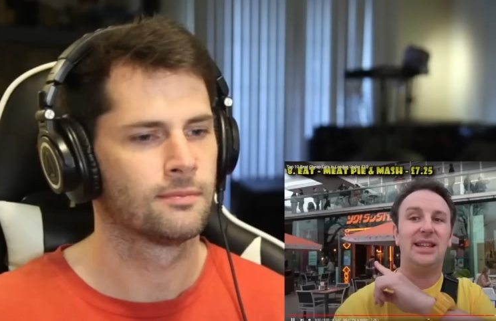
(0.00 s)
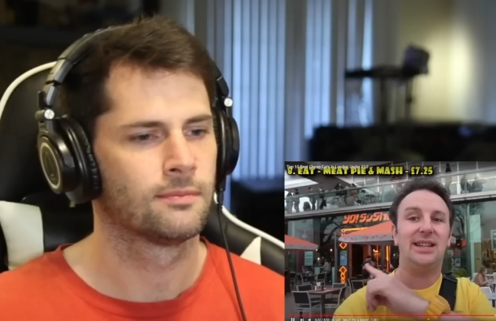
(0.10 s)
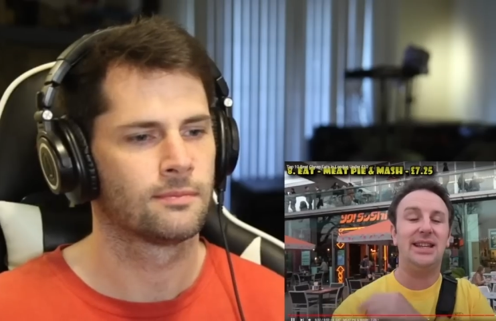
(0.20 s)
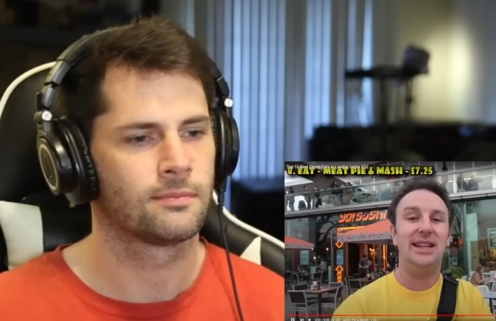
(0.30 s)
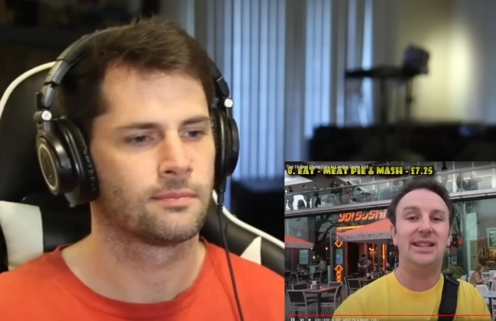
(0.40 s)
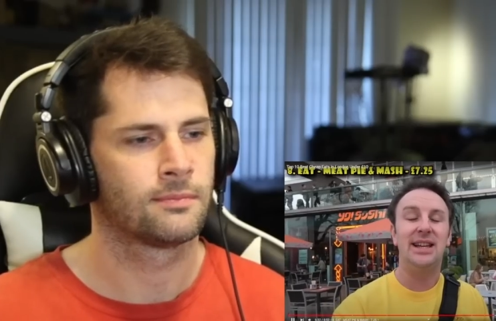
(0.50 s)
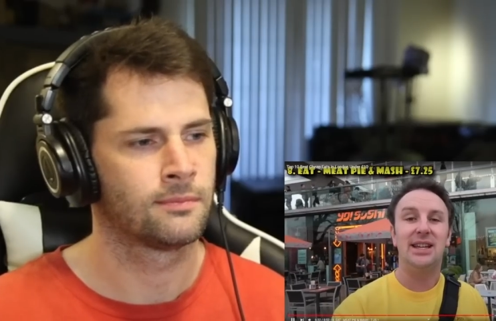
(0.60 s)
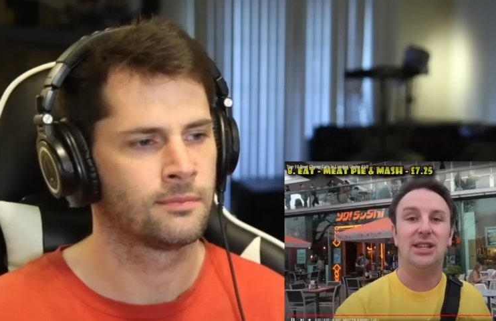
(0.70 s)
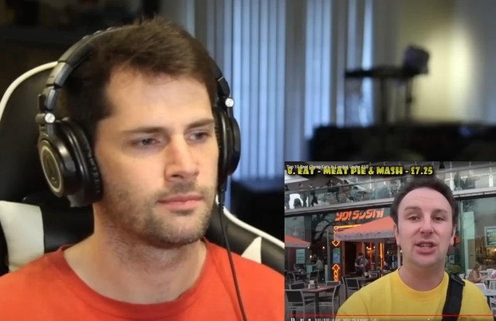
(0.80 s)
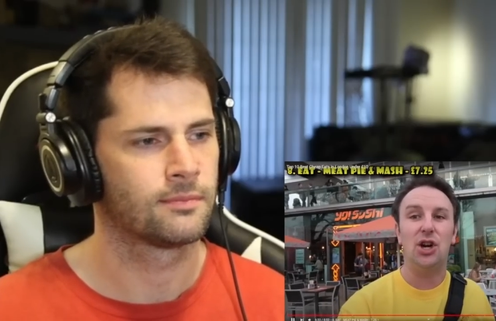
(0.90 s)
Speaker 1: list is
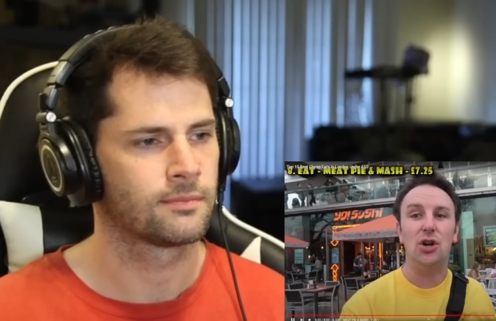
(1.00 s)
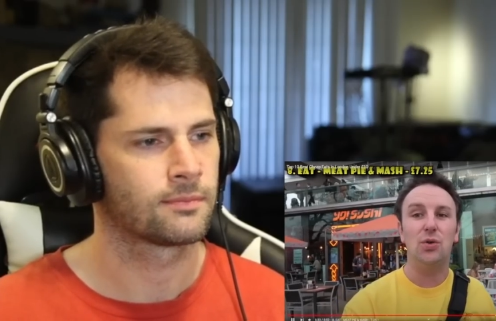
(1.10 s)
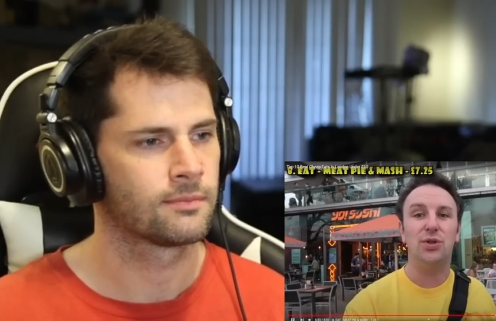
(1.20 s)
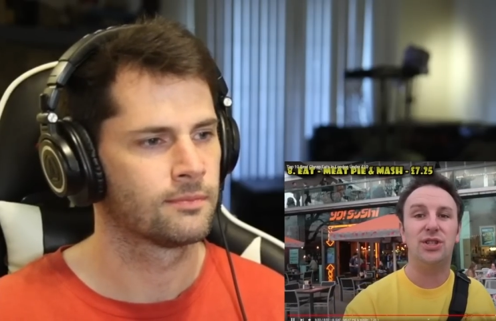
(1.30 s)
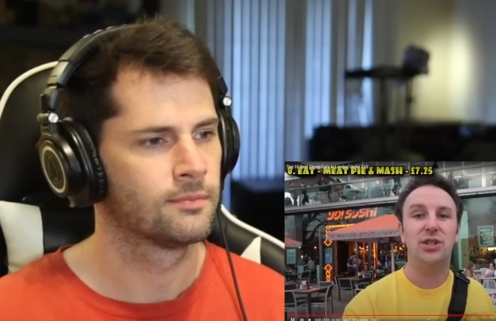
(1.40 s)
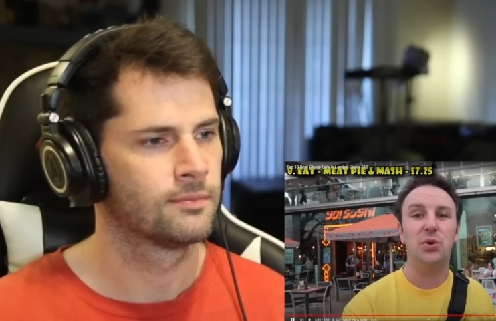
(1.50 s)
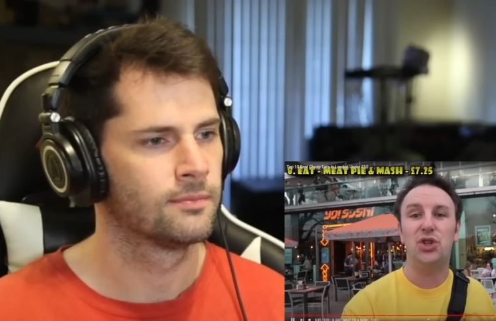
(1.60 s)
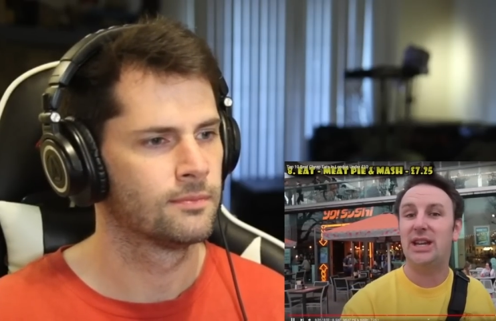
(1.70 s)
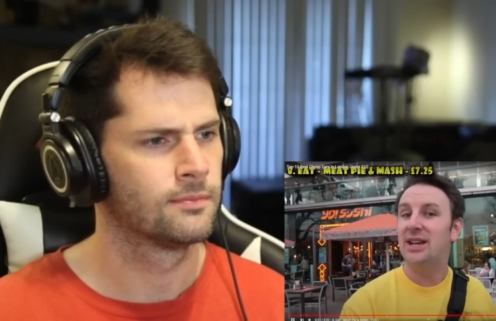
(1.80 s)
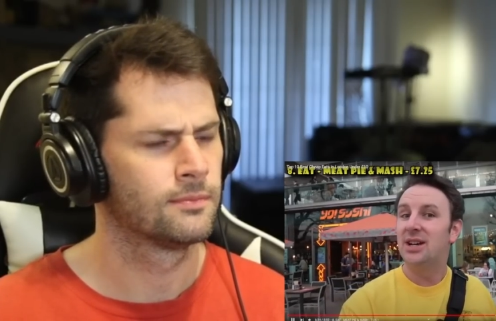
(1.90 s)
Yo
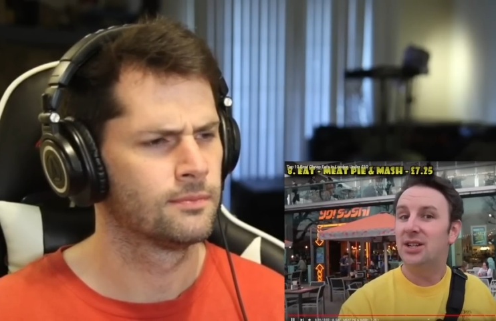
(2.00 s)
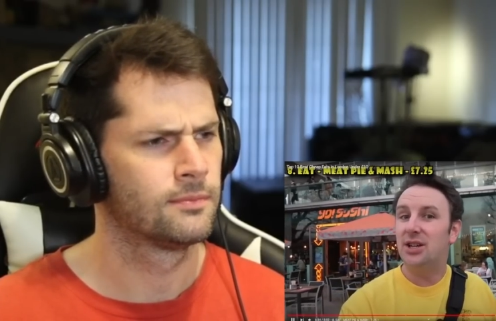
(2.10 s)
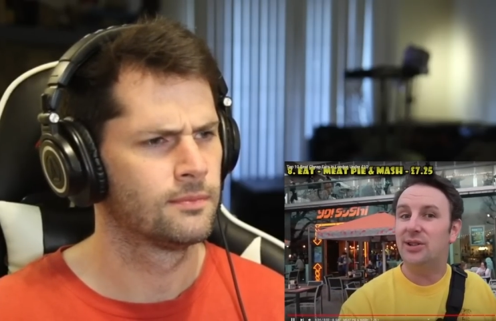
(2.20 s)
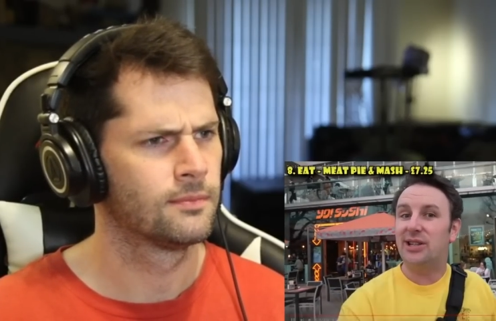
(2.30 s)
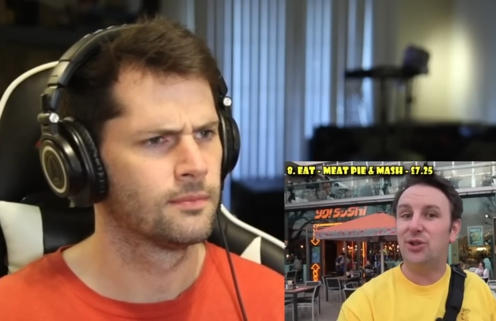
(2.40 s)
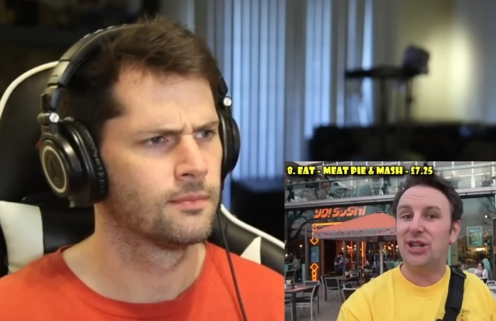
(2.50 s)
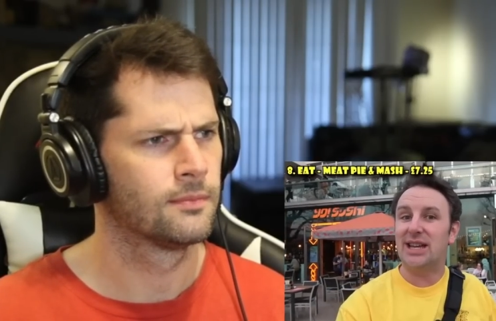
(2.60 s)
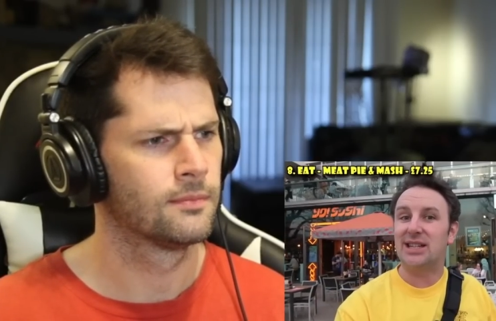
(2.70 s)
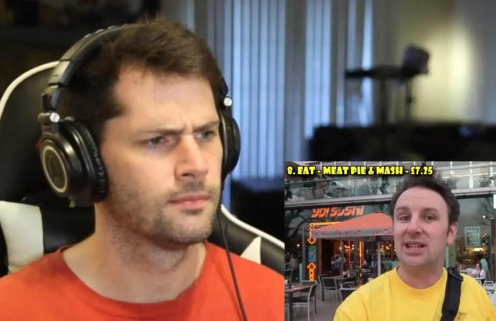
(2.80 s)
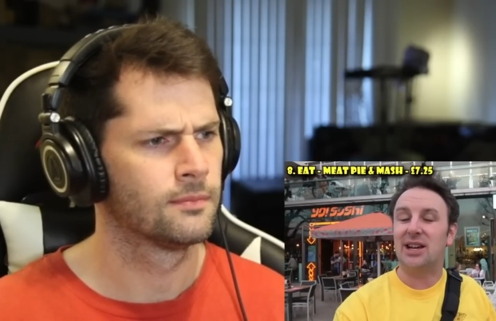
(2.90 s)
Sushi. Yo Sushi
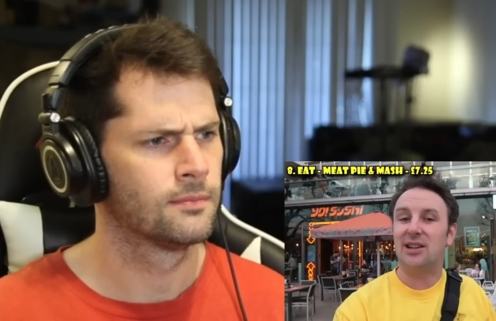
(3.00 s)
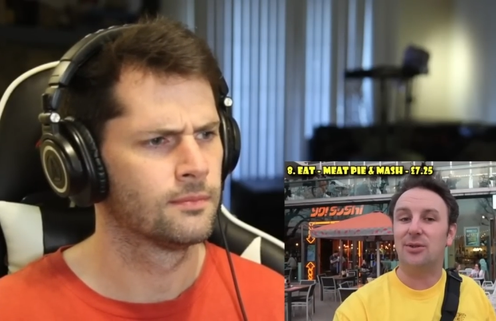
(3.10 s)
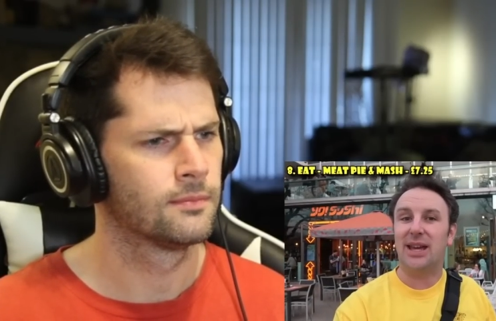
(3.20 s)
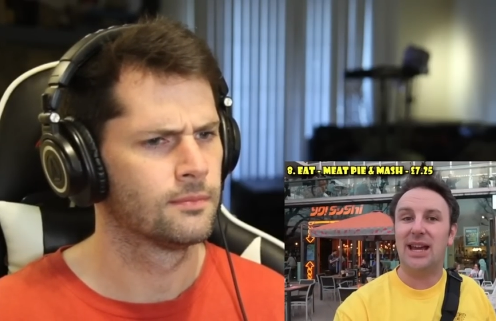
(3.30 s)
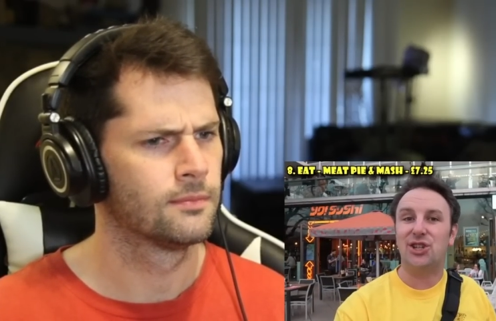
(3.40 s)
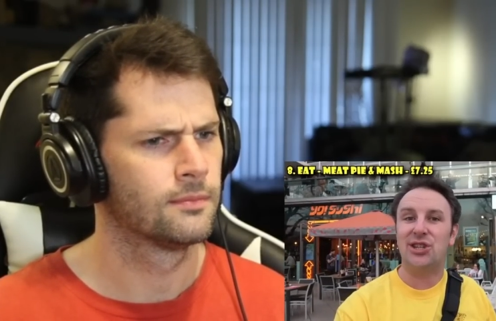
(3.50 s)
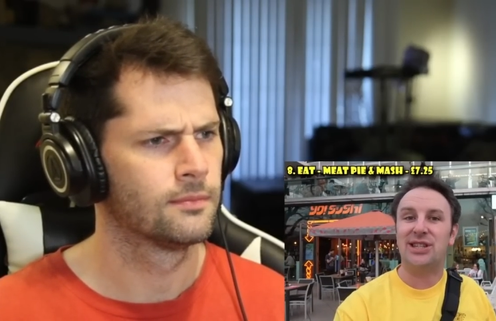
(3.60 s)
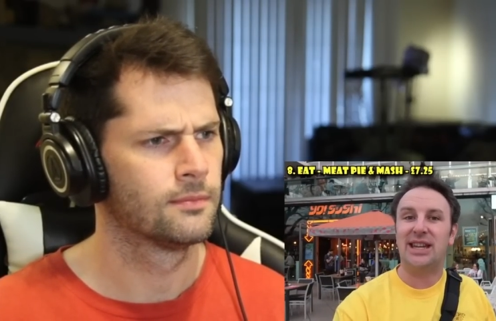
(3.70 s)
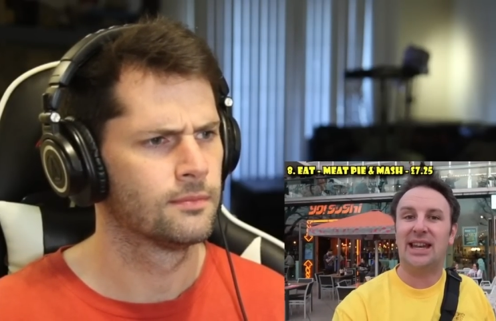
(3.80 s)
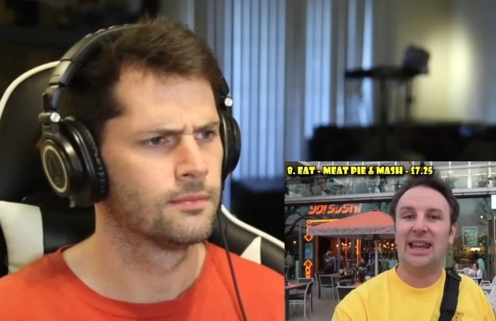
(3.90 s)
has a lot of
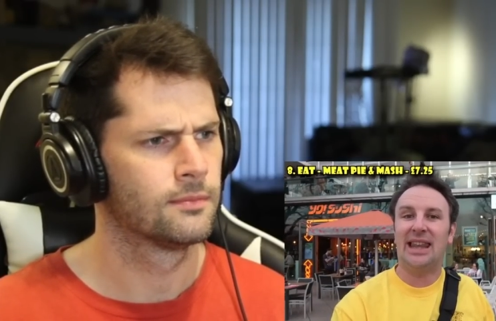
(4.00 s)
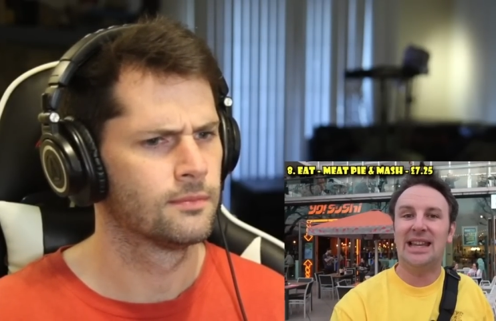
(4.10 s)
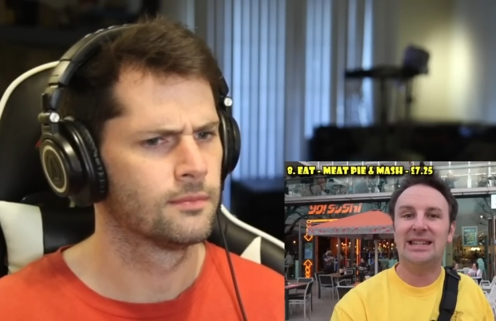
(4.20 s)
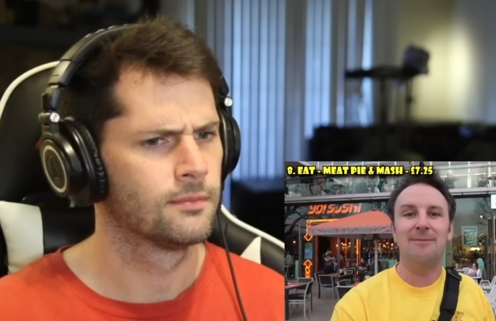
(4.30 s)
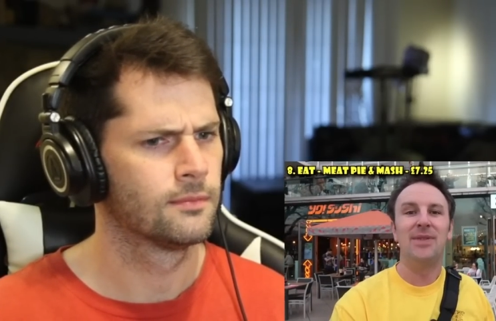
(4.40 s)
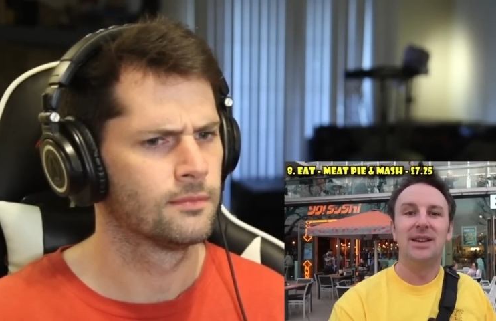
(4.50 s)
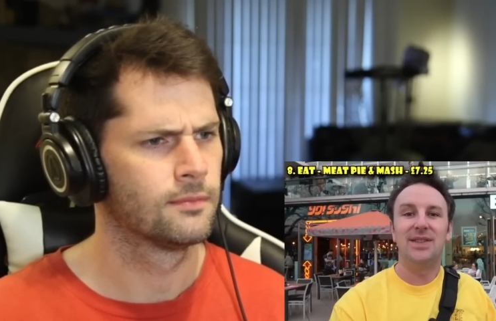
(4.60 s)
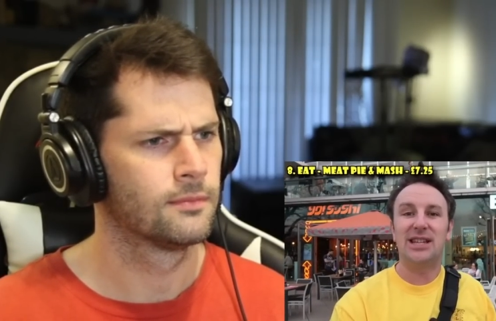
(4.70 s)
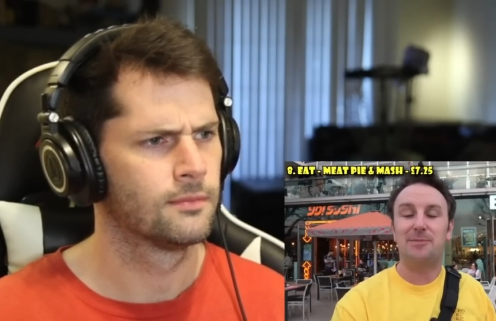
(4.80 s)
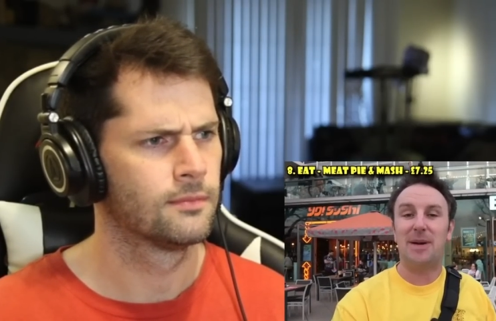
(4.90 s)
locations in London. They